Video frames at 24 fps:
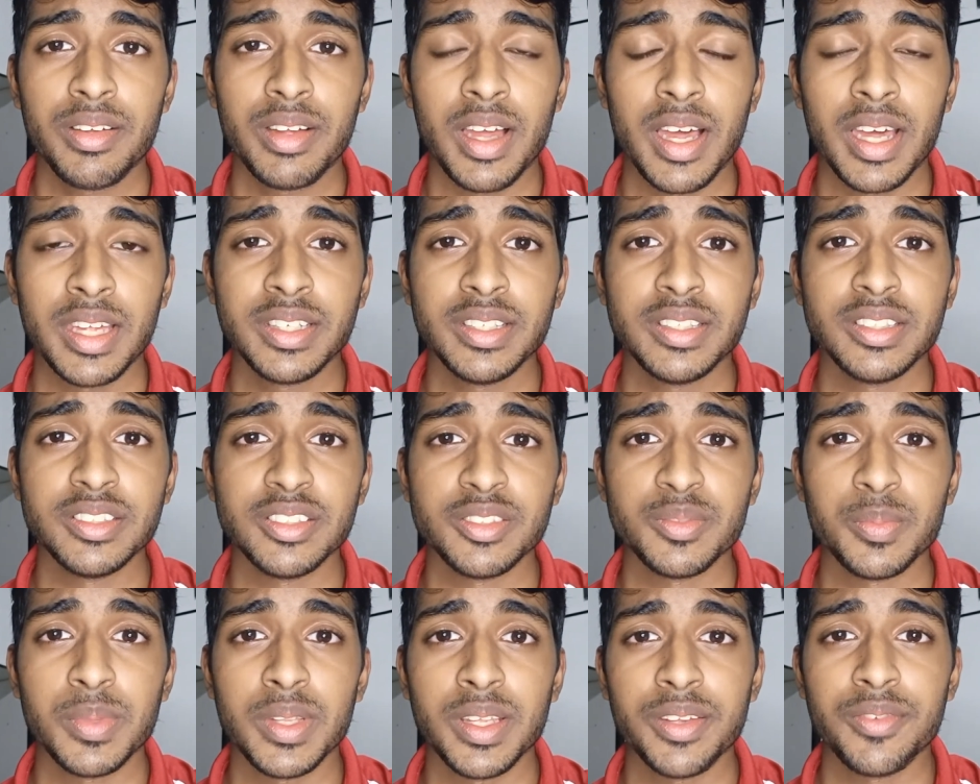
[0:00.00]

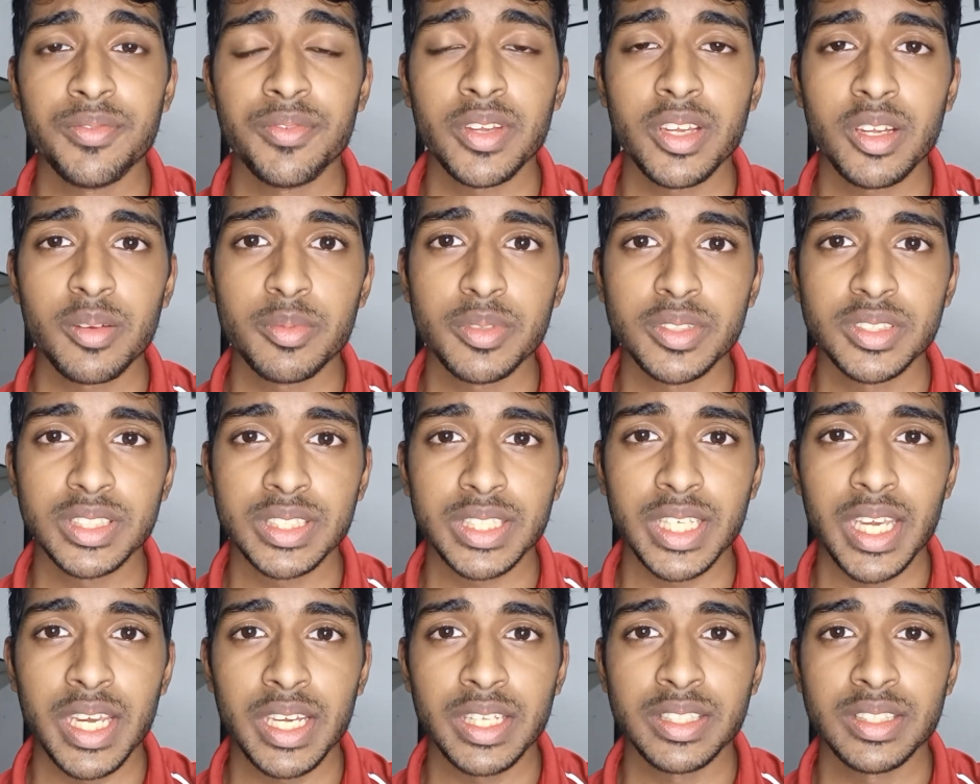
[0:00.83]
under-display fingerprint
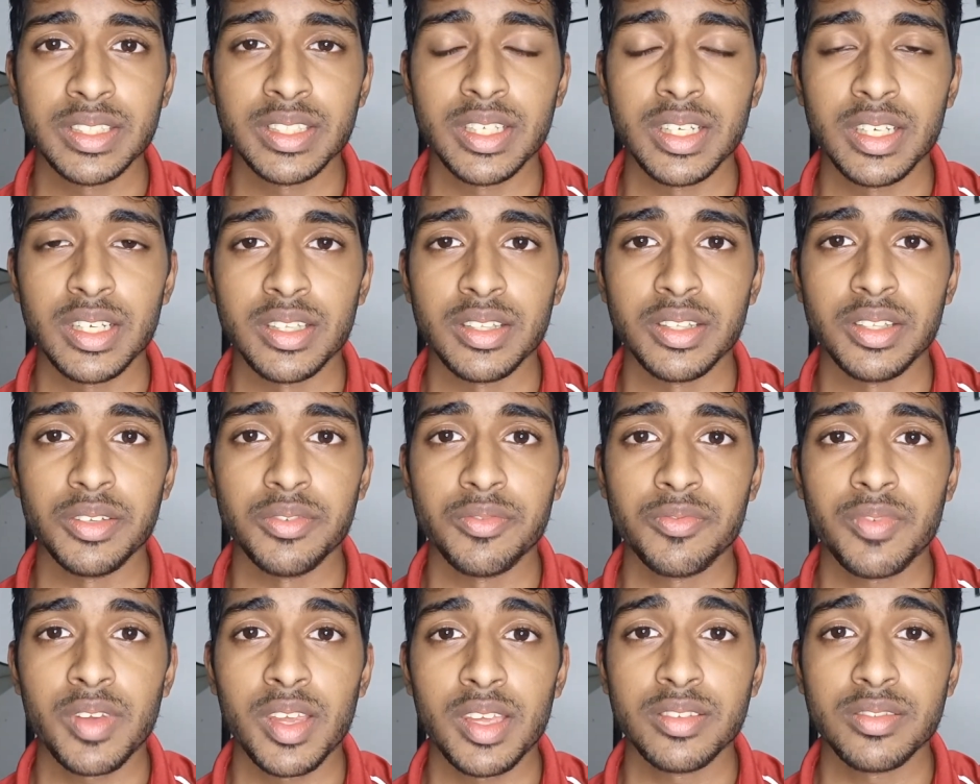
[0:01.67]
scanner and the
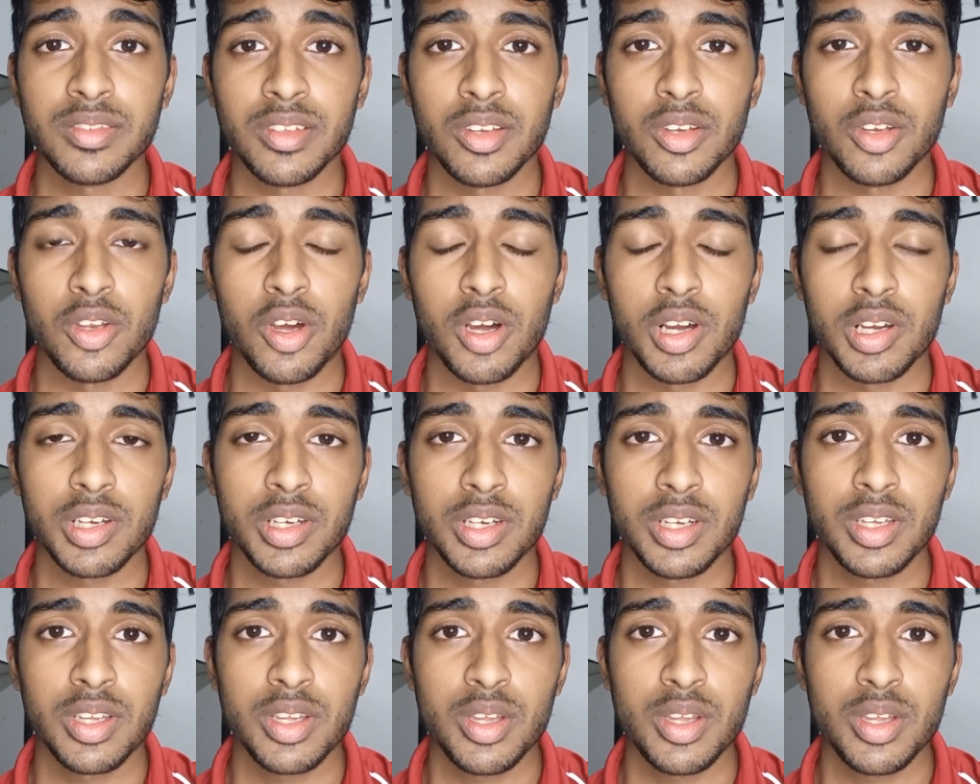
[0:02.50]
face unlock.